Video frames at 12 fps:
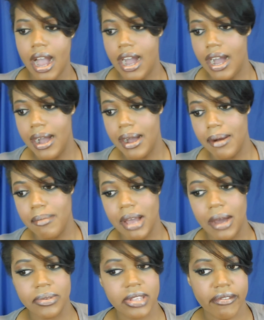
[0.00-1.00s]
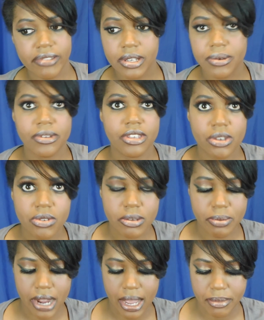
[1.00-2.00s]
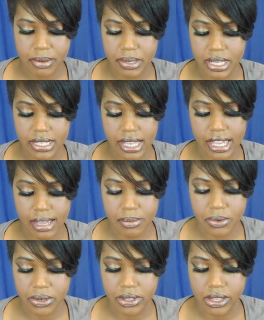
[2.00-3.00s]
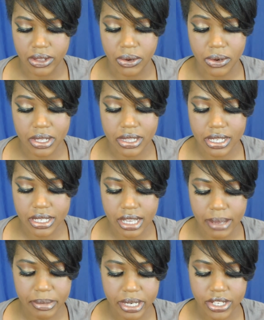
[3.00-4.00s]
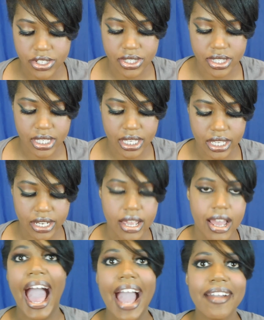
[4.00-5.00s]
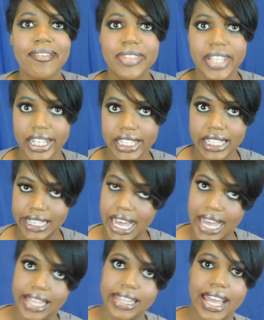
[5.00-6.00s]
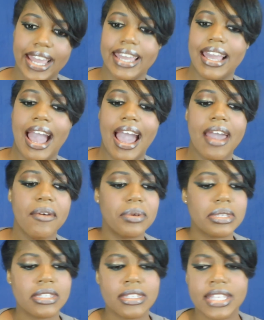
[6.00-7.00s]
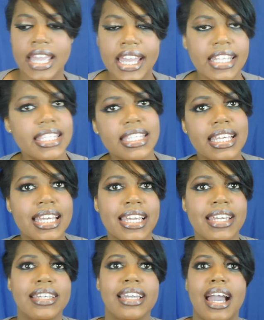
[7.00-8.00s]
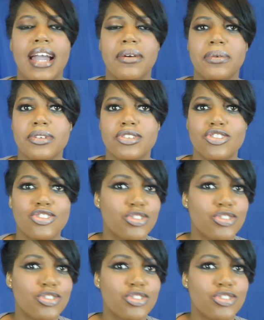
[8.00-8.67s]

I would definitely use a primer because I am oily combination skin. I've done a lot. Like, I was dancing, I was